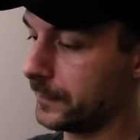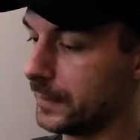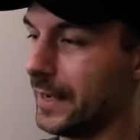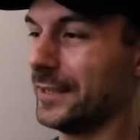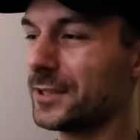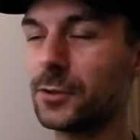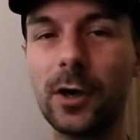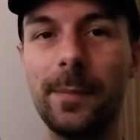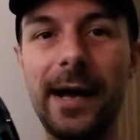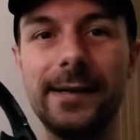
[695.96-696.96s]
yeah, just
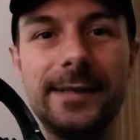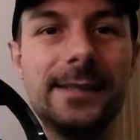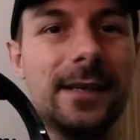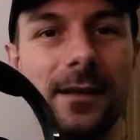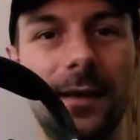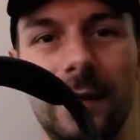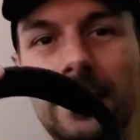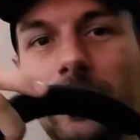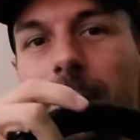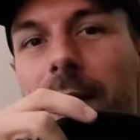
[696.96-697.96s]
talk about in detail a
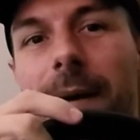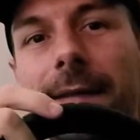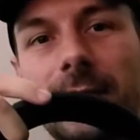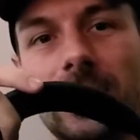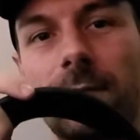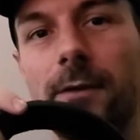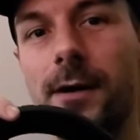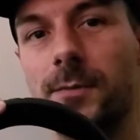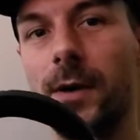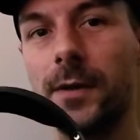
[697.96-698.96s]
little bit about the software
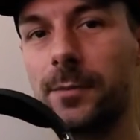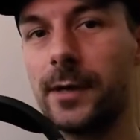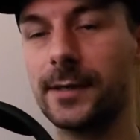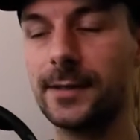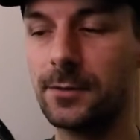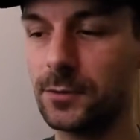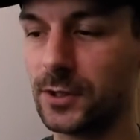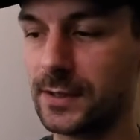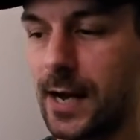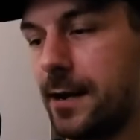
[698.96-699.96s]
as well and the products. This was
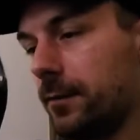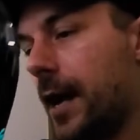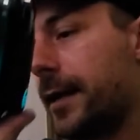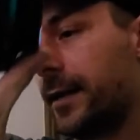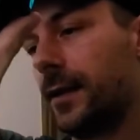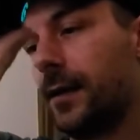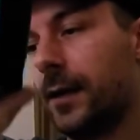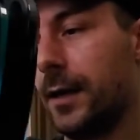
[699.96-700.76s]
just kind of like an